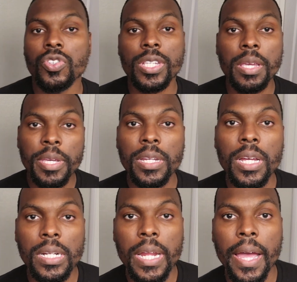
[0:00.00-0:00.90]
see me
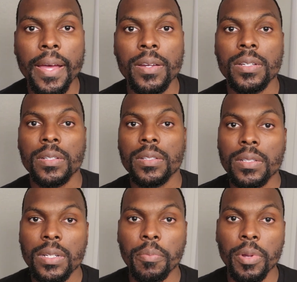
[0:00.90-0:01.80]
look down,
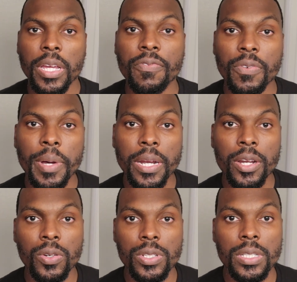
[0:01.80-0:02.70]
I'm looking for my
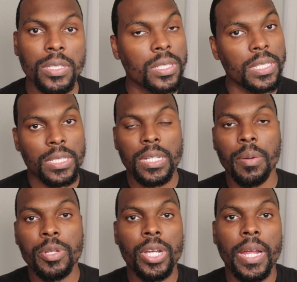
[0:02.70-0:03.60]
notes because I'm
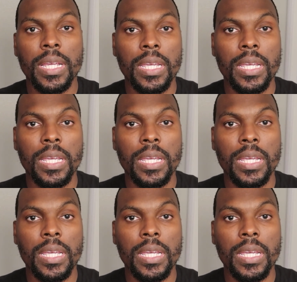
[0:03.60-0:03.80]
going to try to